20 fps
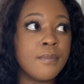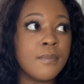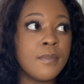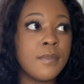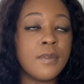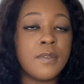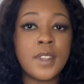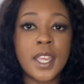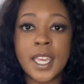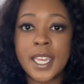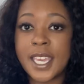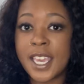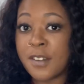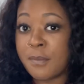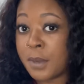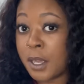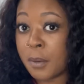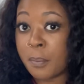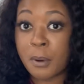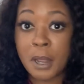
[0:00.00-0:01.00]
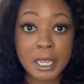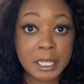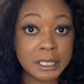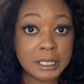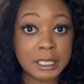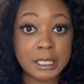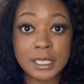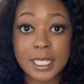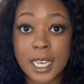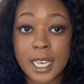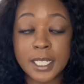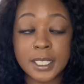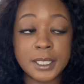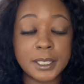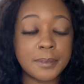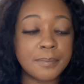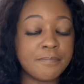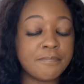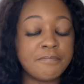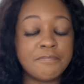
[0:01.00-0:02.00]
they gave me a pregnancy test
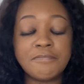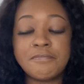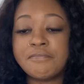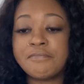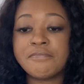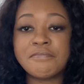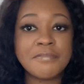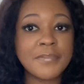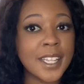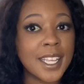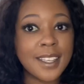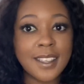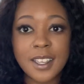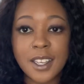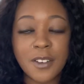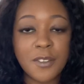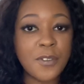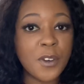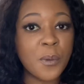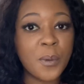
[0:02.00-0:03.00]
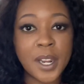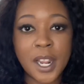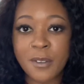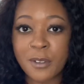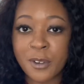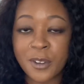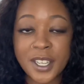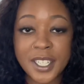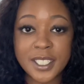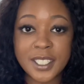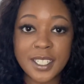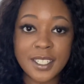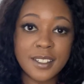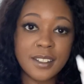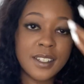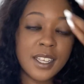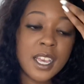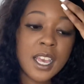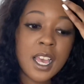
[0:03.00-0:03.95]
for whatever reason.